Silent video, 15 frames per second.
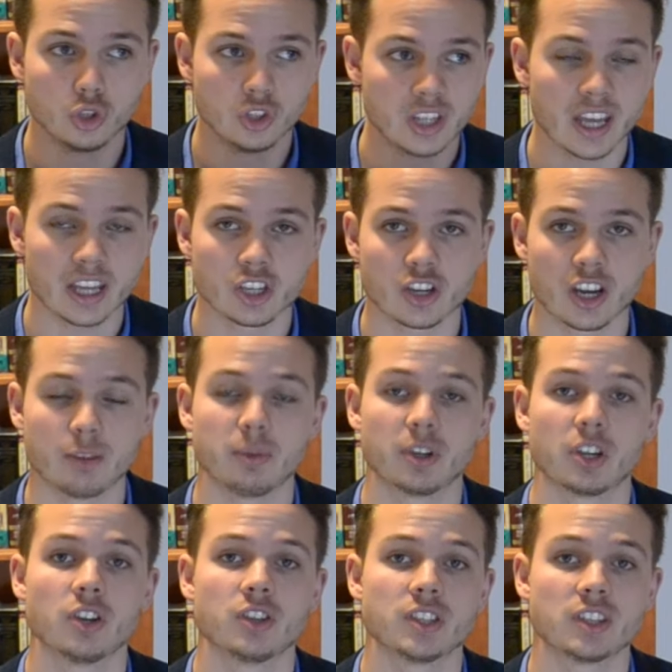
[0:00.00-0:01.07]
day trade
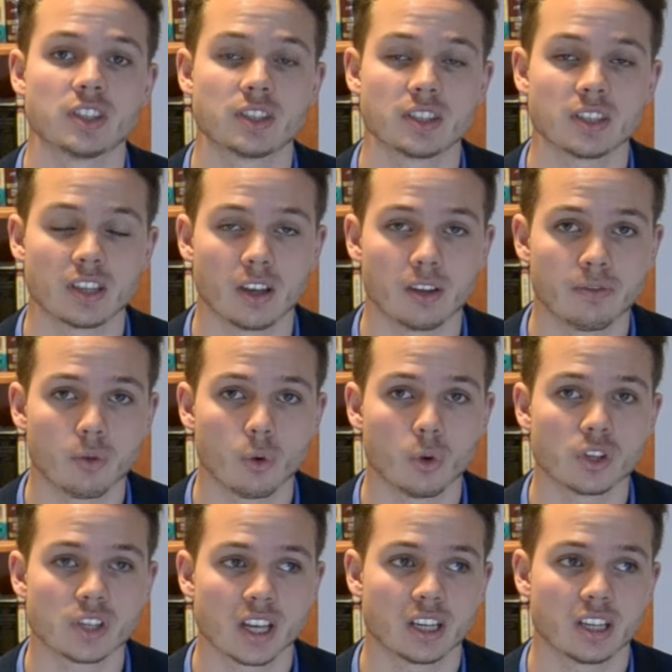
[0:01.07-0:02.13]
because it
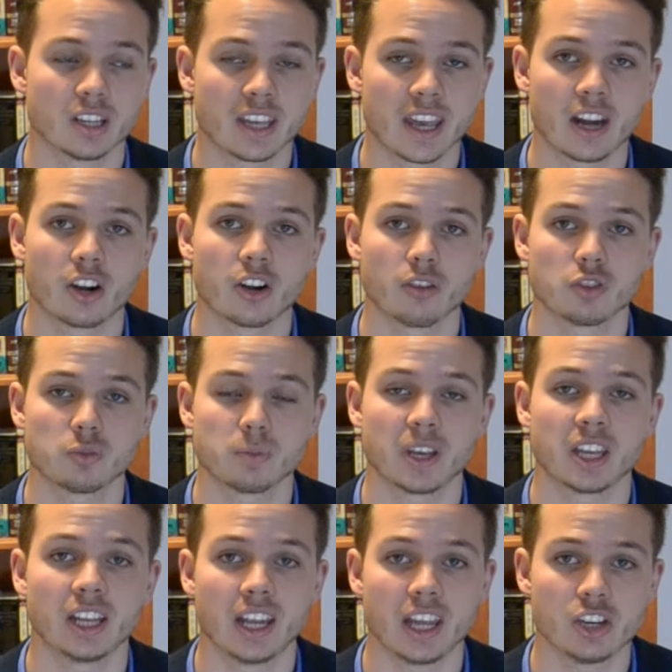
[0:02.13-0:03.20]
falls under the category of
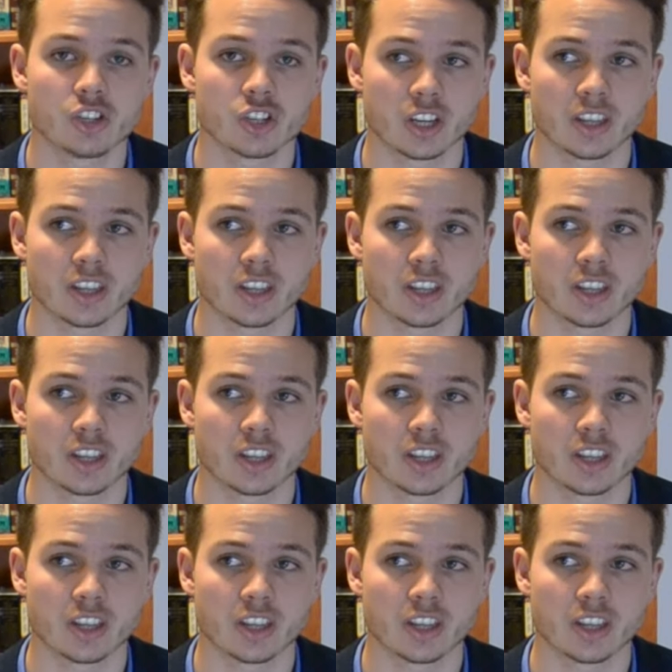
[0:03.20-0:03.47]
speculation,